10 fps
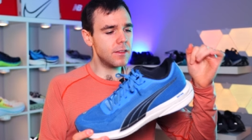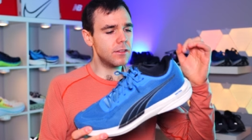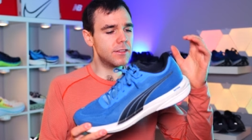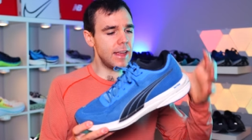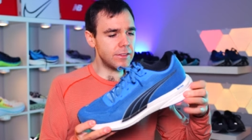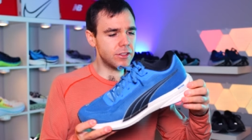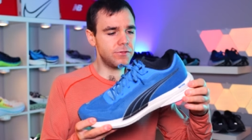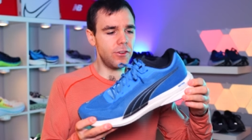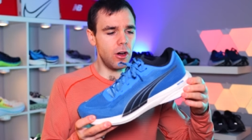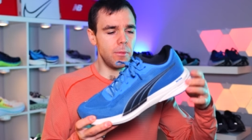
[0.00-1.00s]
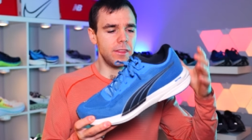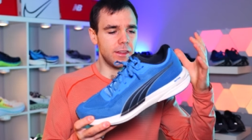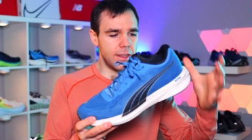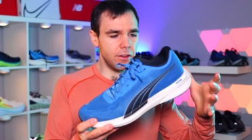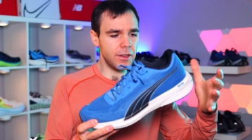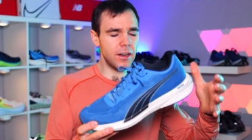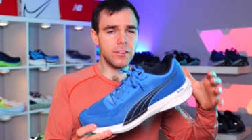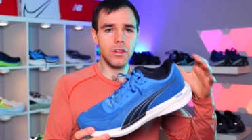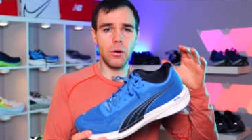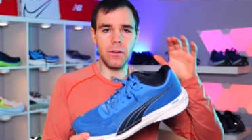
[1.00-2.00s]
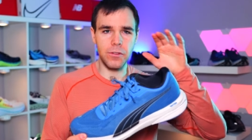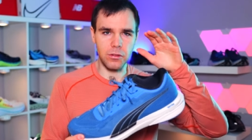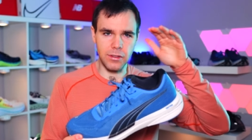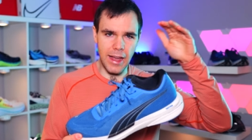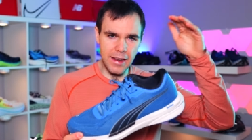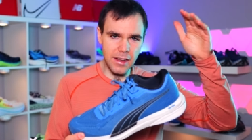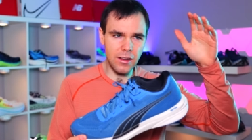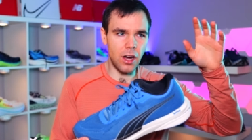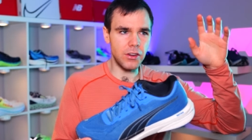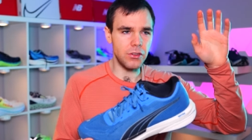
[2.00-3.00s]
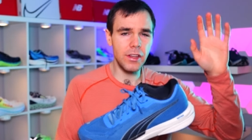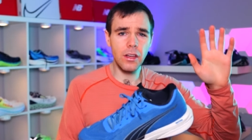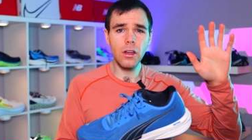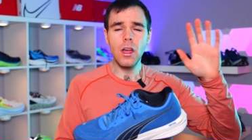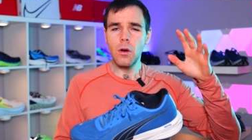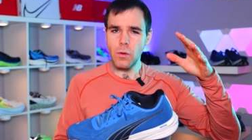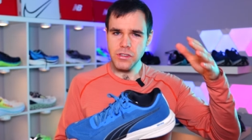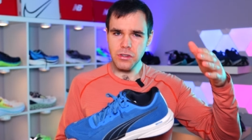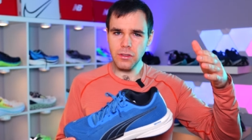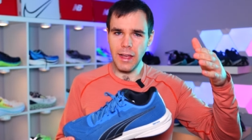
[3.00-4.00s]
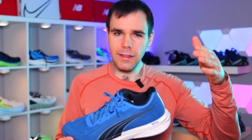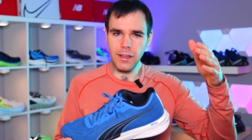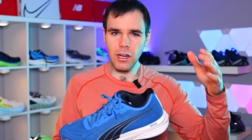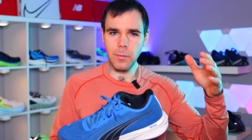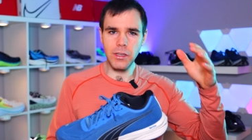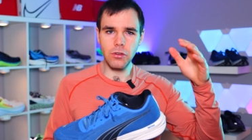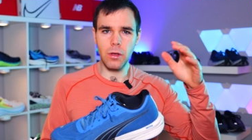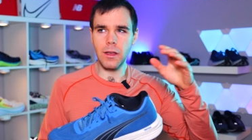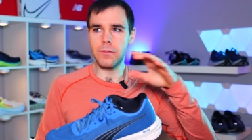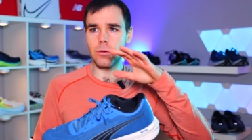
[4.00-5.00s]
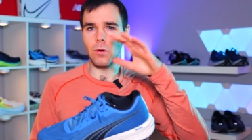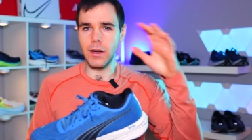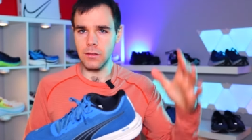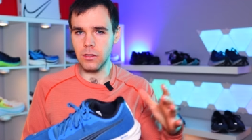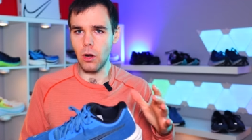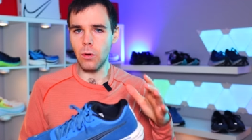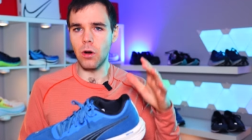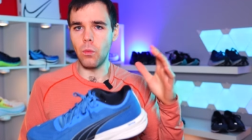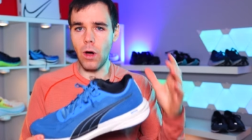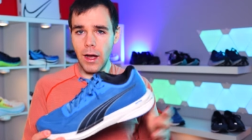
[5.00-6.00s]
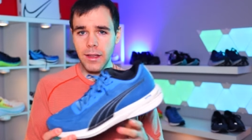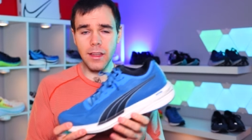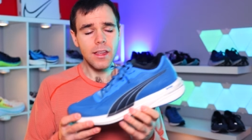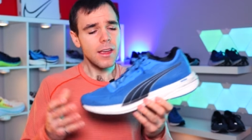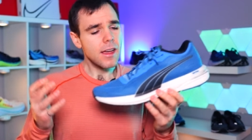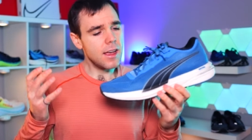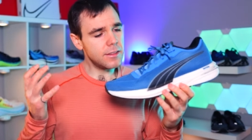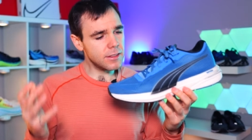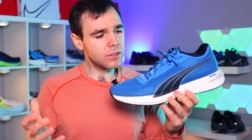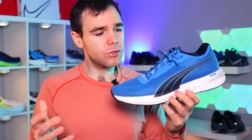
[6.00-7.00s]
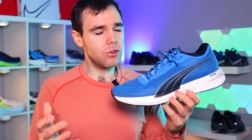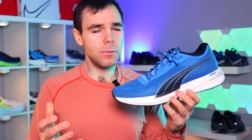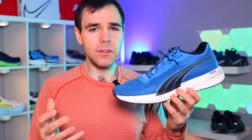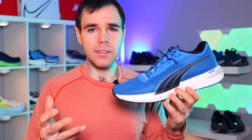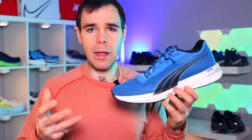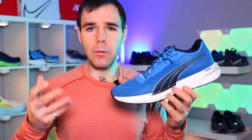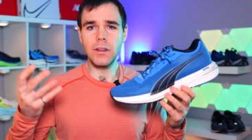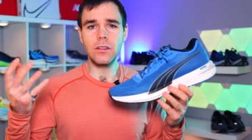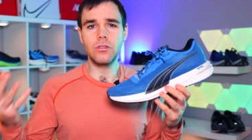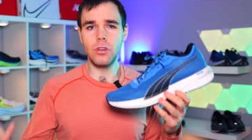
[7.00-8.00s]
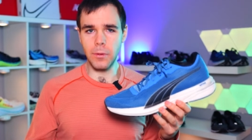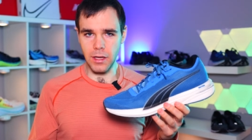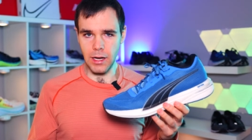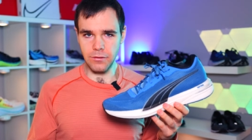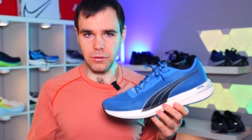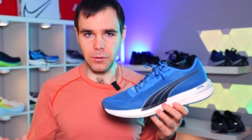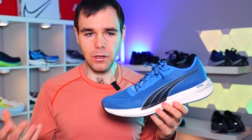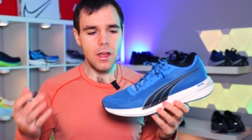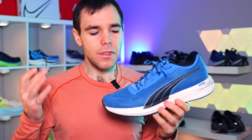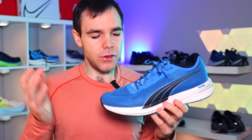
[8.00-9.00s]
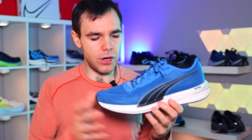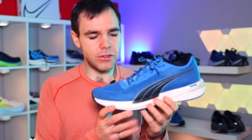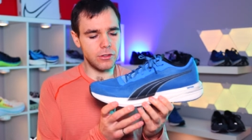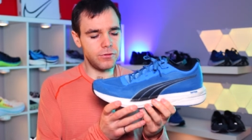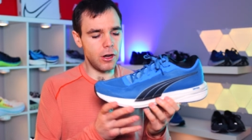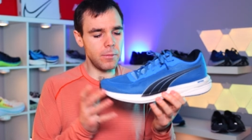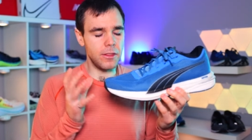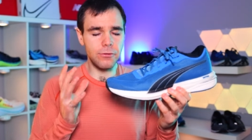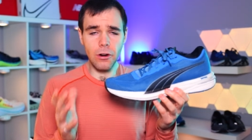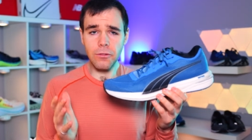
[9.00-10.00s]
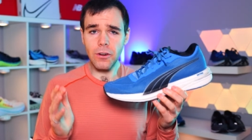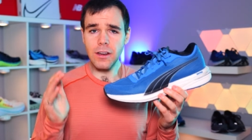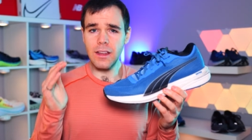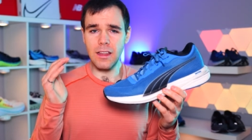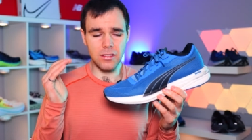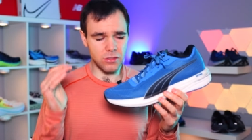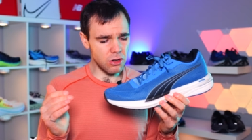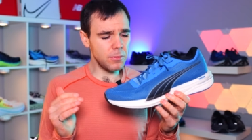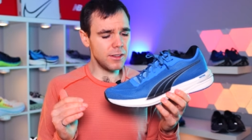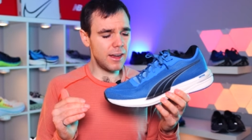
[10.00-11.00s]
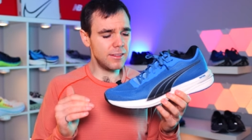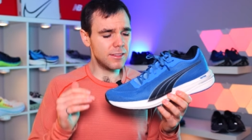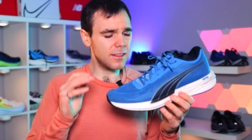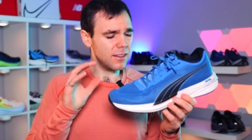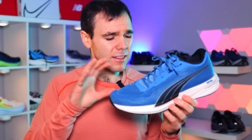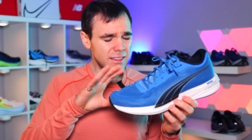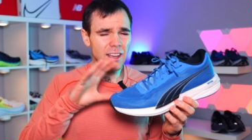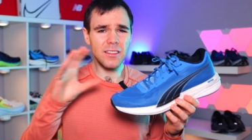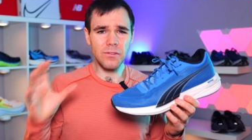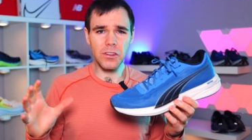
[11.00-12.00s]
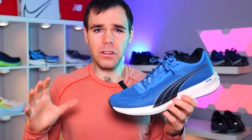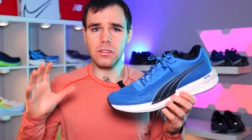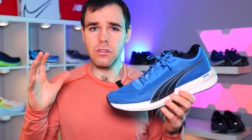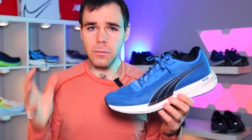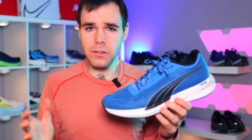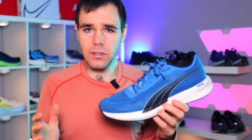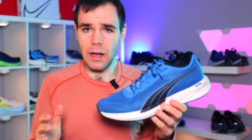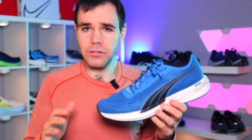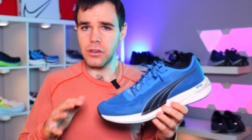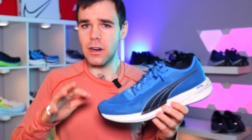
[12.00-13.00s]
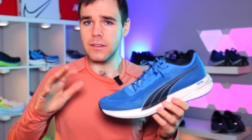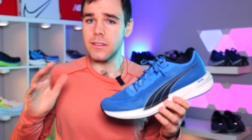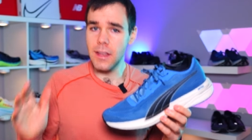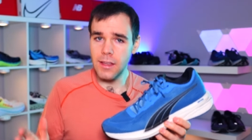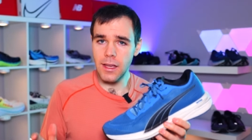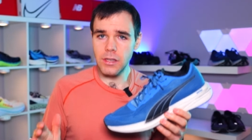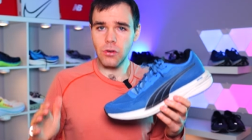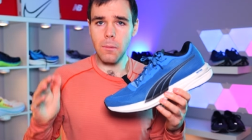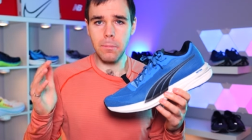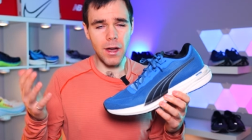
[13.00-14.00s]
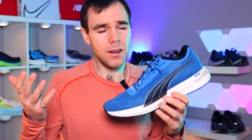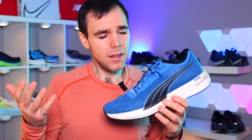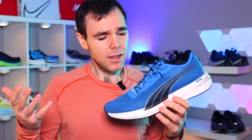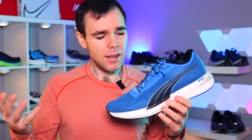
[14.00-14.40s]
to this denser foam in the heel here, so if you're landing on your heel, which you're likely going to be doing if you're running slower or walking, it's extremely stable and extremely comfortable. The Nitro foam in the forefoot, extremely nice. It doesn't feel extremely soft, so you're not sinking into it, but